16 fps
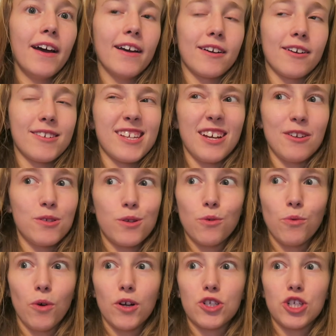because I used
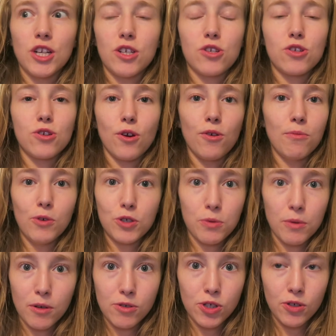to watch it so much
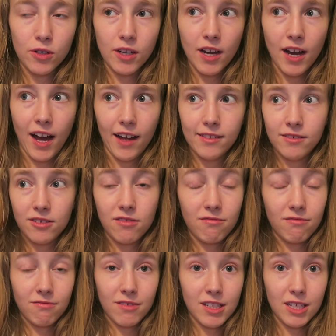when I was younger and
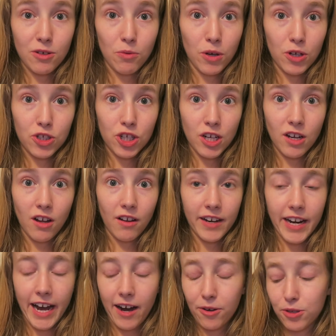still watch it a lot
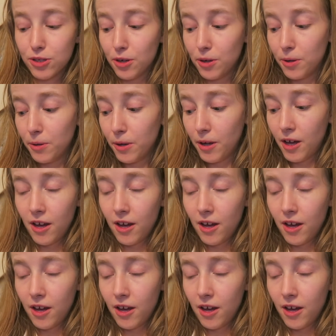now, so